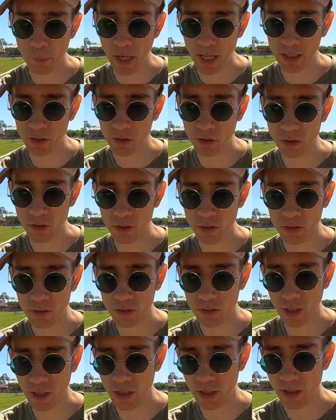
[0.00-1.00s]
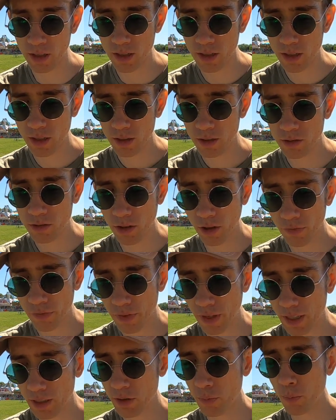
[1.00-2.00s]
pencils and stuff
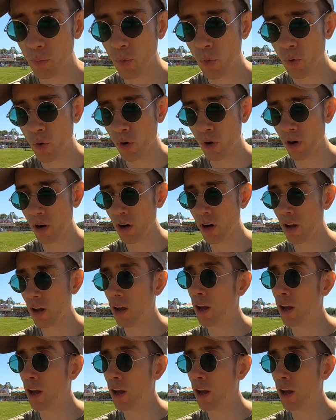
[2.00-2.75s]
that's more